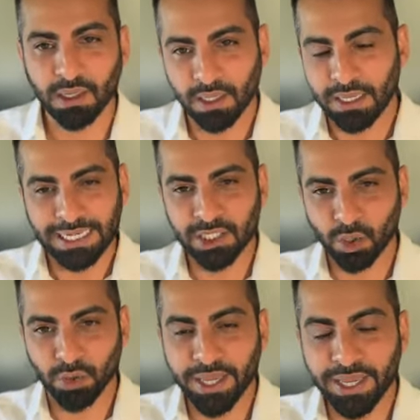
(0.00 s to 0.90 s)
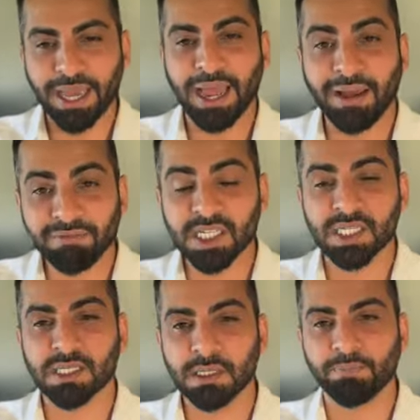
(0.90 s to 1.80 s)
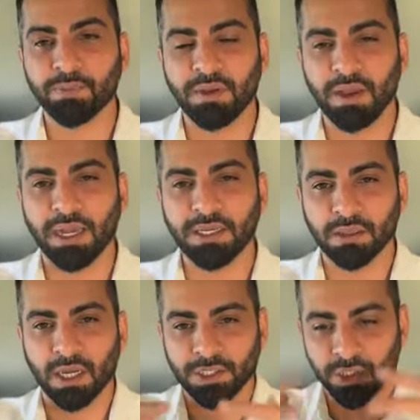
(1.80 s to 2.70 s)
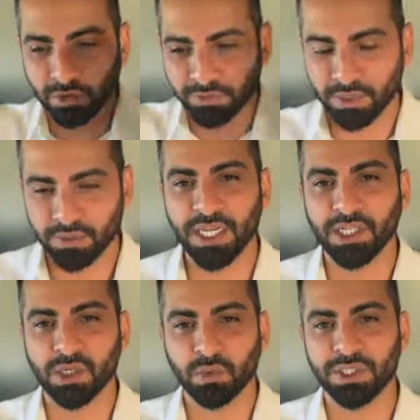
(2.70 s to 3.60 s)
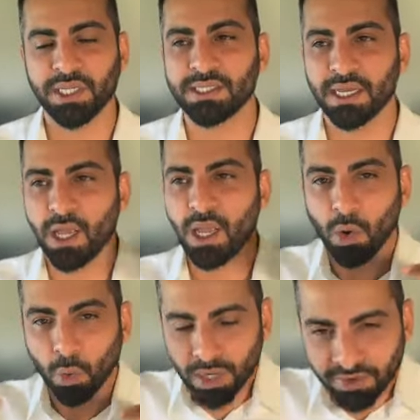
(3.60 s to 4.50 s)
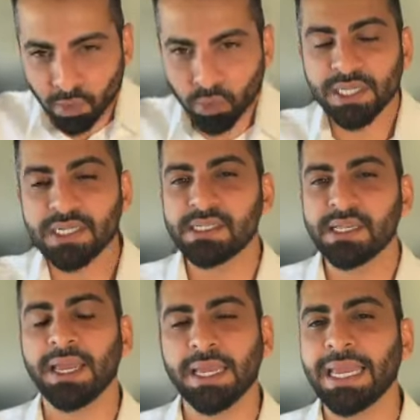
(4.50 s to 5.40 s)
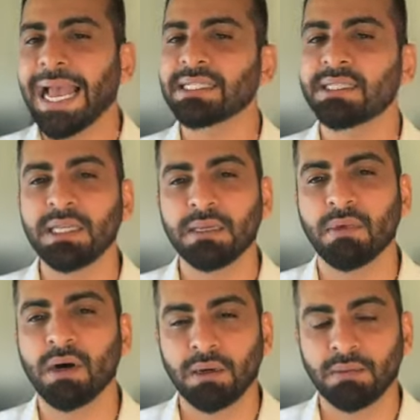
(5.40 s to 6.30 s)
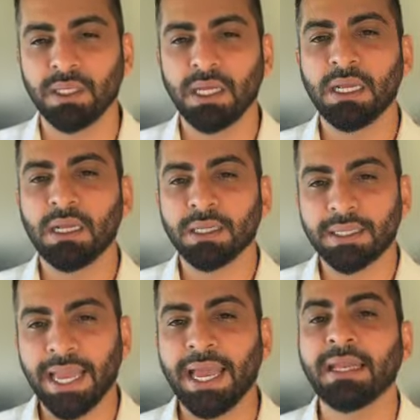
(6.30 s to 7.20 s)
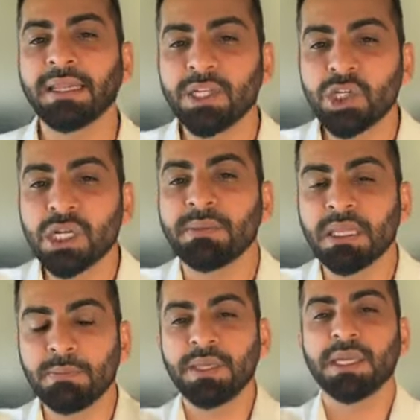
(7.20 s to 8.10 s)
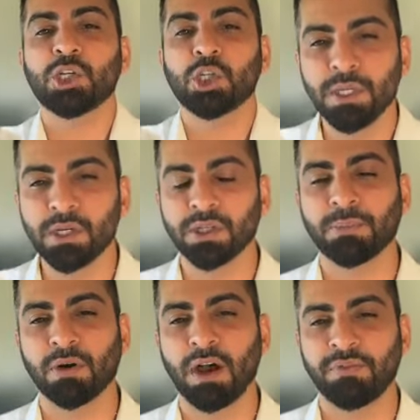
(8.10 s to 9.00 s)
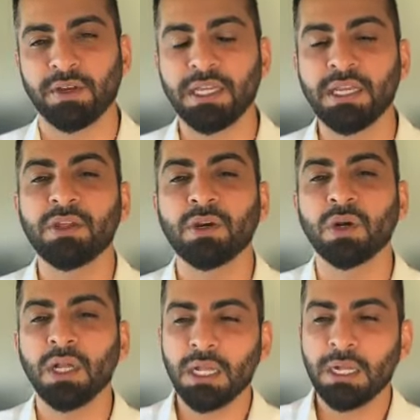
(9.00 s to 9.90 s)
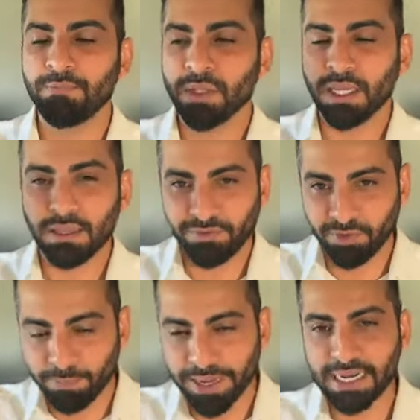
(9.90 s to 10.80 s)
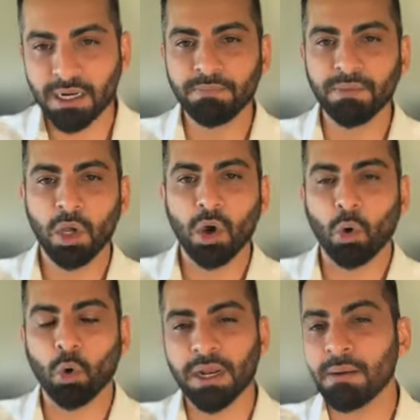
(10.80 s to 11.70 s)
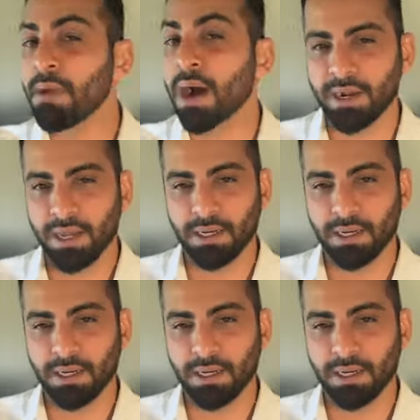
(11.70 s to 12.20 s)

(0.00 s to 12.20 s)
And so they have this ideological foundation which says that whatever we say as the Imam can legitimately be attributed to the Prophet, either verbatim or in ma'na,